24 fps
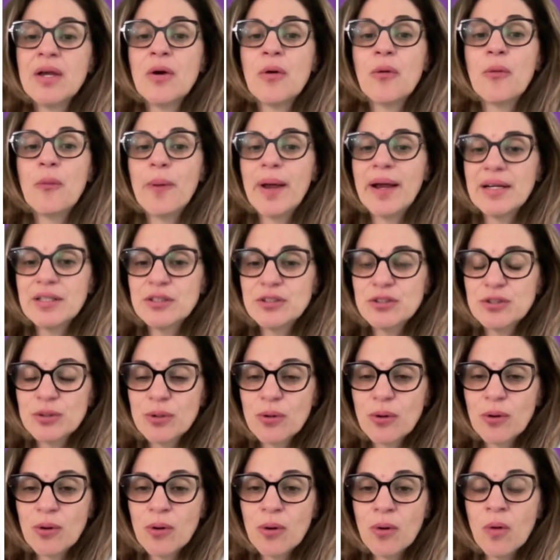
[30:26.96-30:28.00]
where to
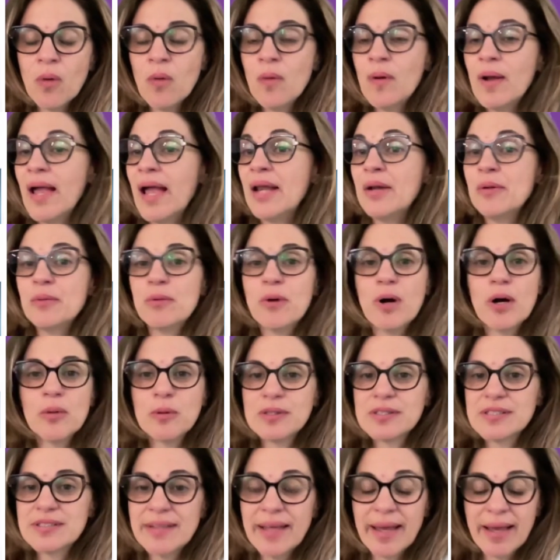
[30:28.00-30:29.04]
go, and what
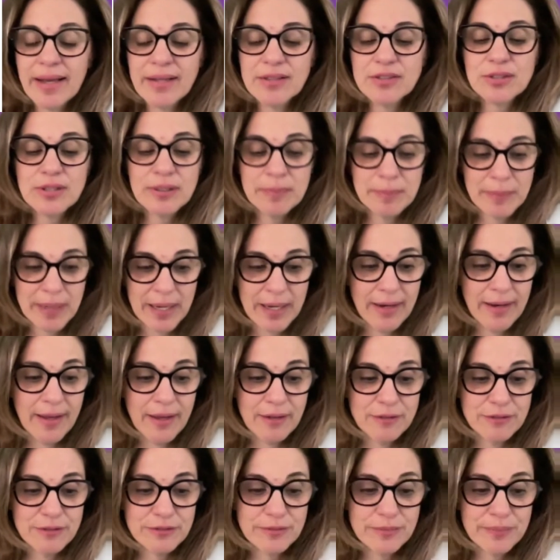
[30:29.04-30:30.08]
was next in my
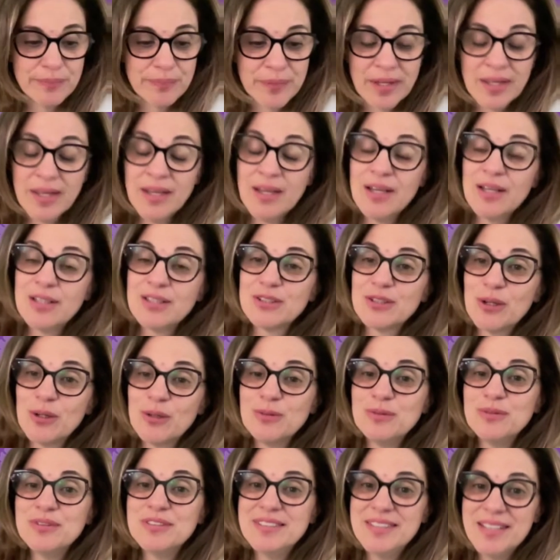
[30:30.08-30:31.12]
life.
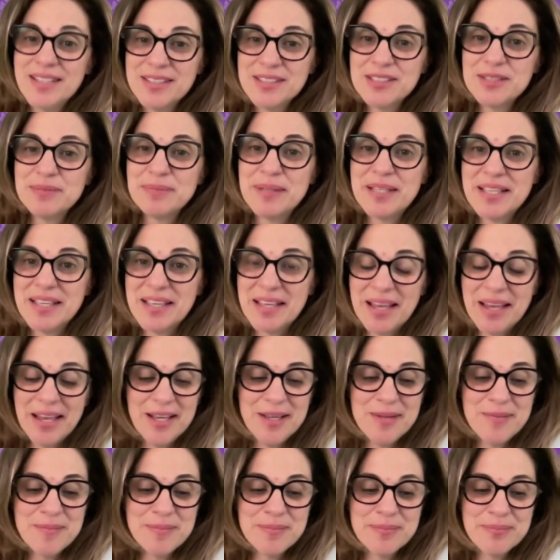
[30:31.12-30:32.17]
So this
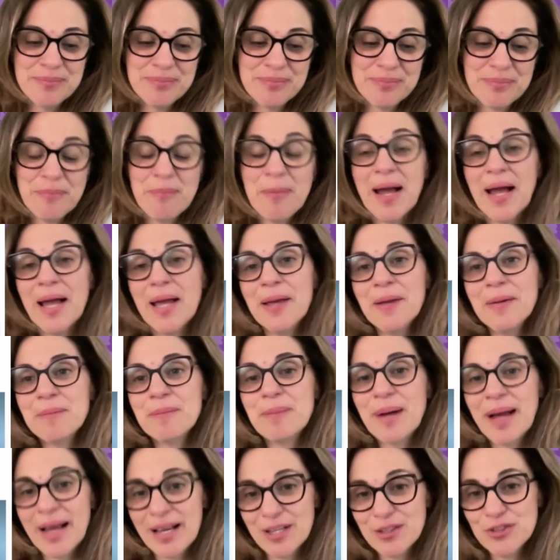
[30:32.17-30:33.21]
became my
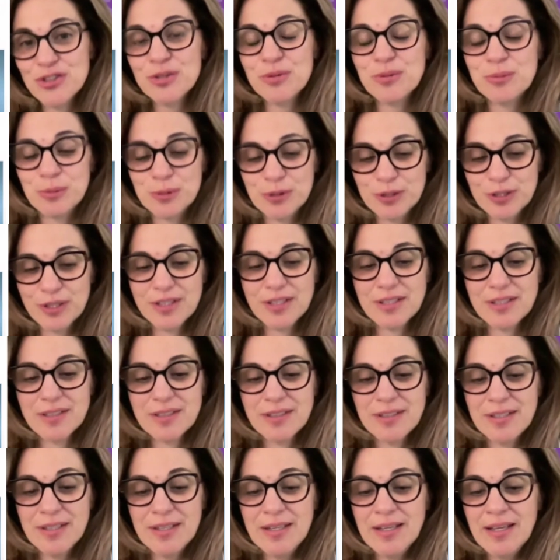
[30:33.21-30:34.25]
passion work.
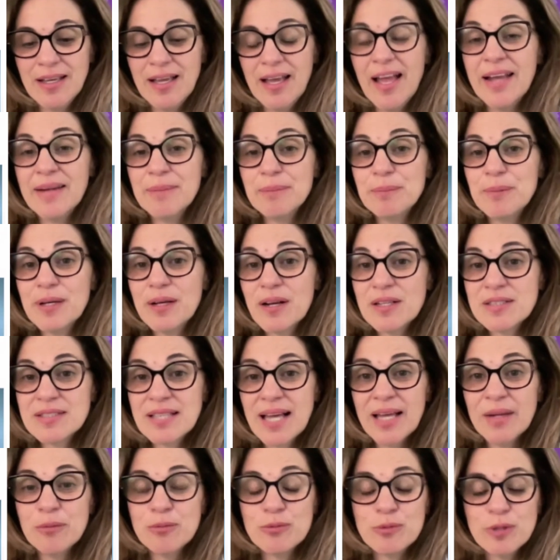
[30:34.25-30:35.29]
And because
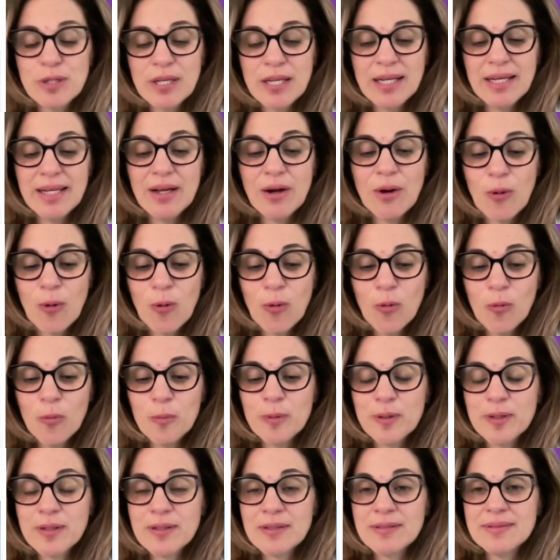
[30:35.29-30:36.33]
I really
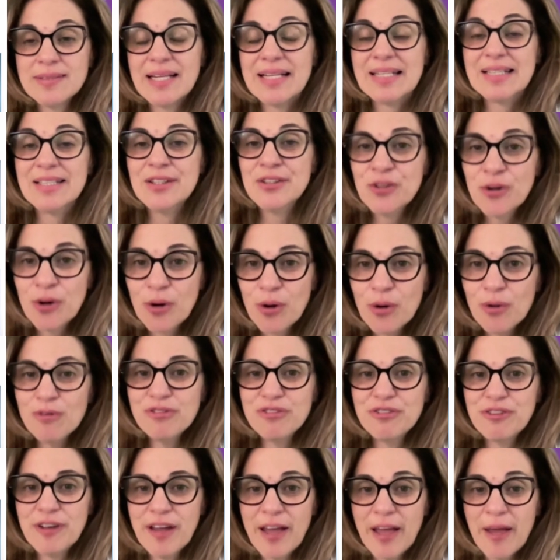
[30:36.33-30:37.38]
hope that no
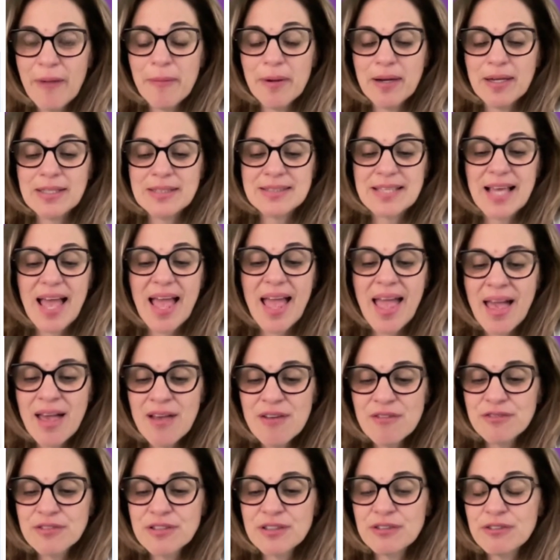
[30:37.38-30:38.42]
families
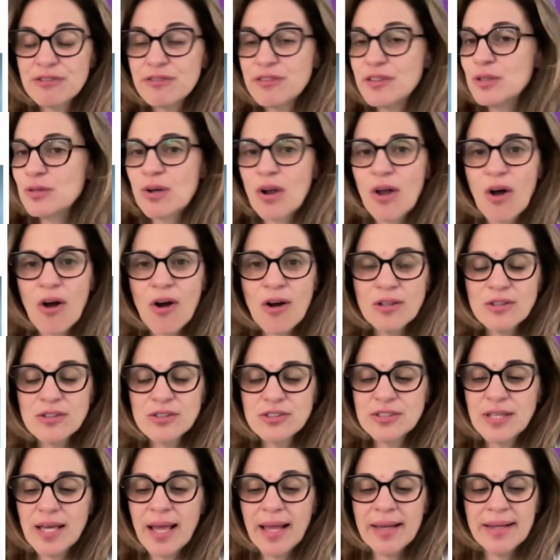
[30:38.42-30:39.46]
ever feel
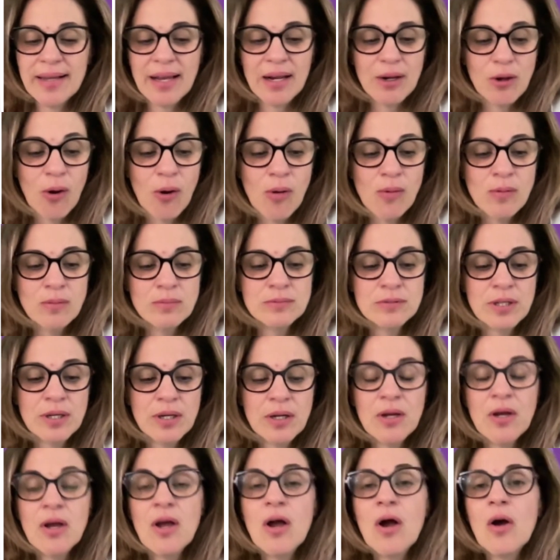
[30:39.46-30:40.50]
lost and alone
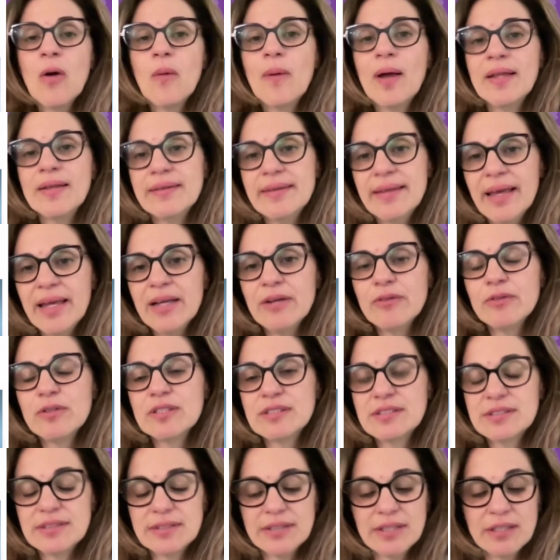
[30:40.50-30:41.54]
when they
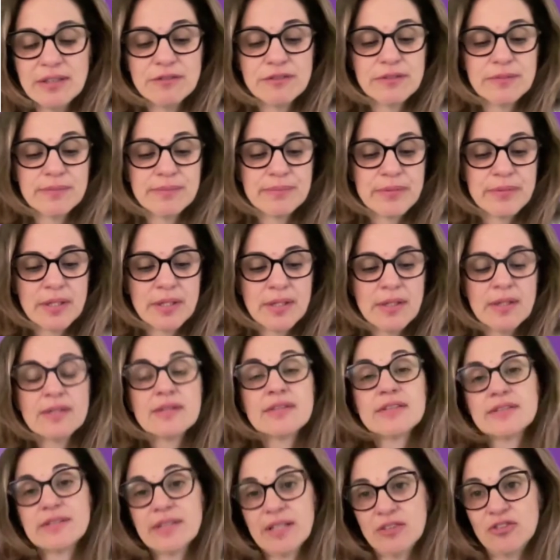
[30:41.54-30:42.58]
receive
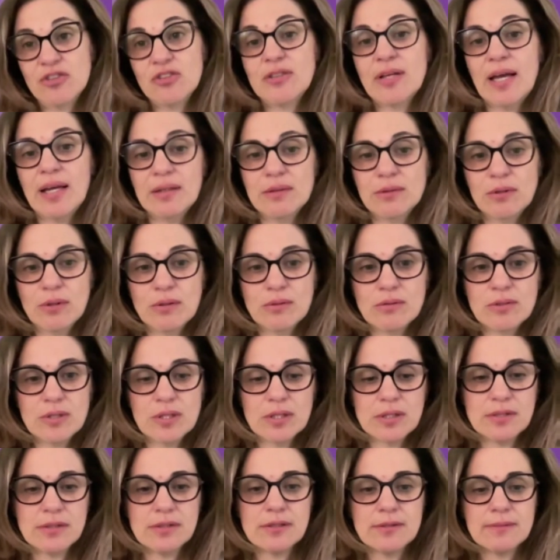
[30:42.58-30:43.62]
such
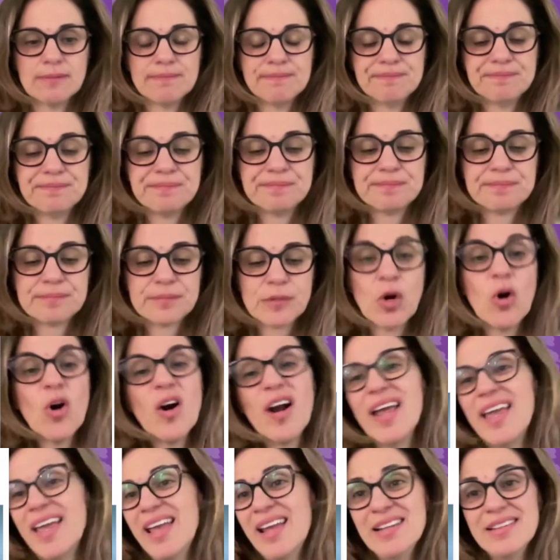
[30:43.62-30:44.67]
diagnosis,
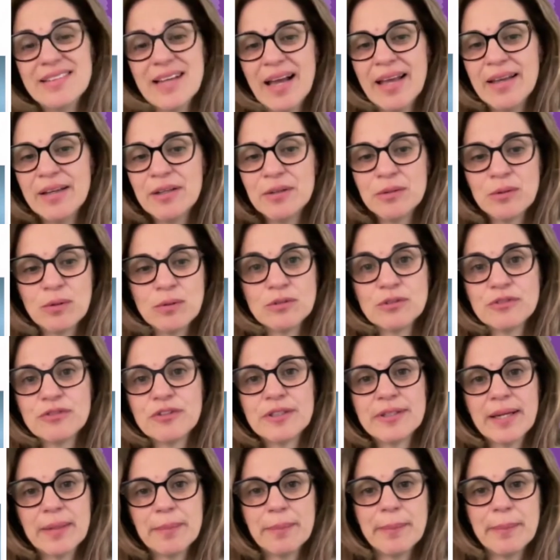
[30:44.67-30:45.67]
or any diagnosis for that